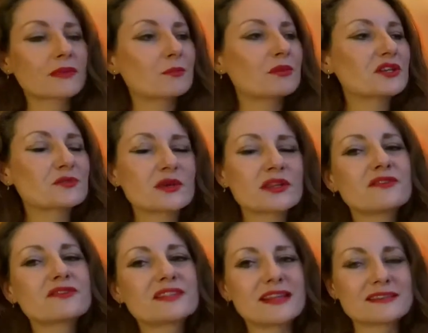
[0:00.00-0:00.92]
it's one of
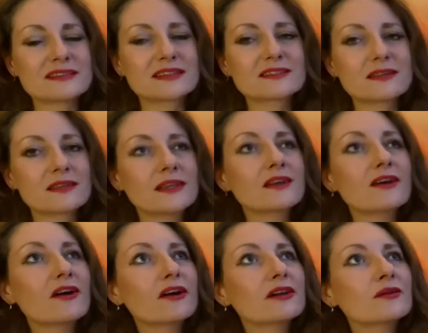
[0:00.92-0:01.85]
those classics I think
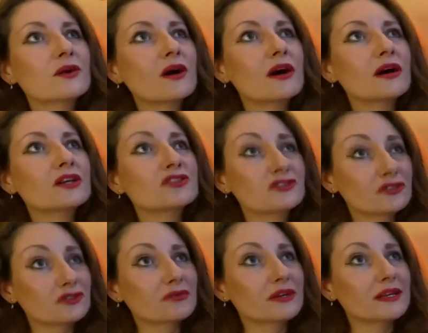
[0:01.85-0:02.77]
I
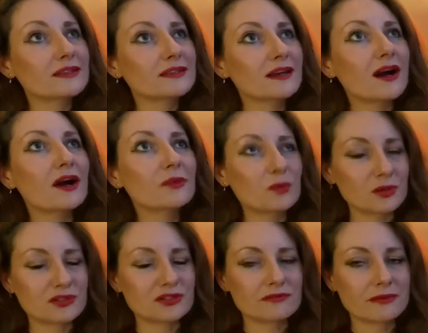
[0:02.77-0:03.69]
should read, I
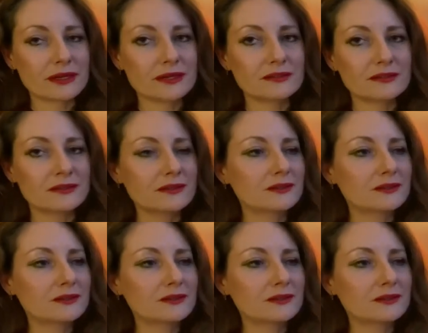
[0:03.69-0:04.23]
want to read,